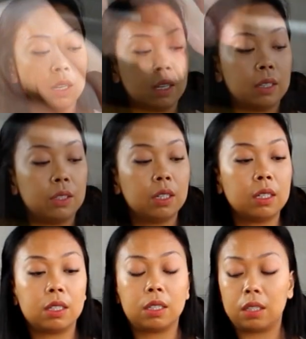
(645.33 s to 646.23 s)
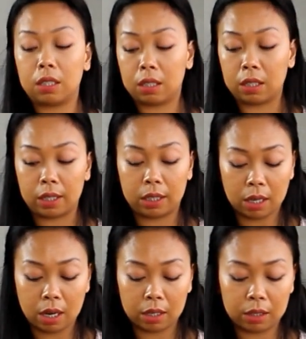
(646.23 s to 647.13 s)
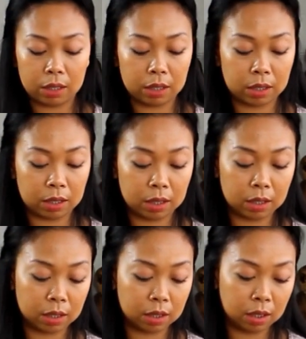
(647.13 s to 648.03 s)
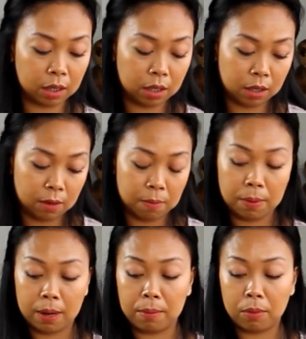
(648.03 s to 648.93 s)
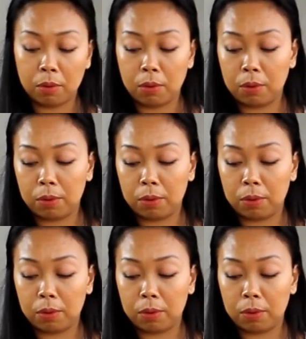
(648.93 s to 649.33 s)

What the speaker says: And just a tad bit more.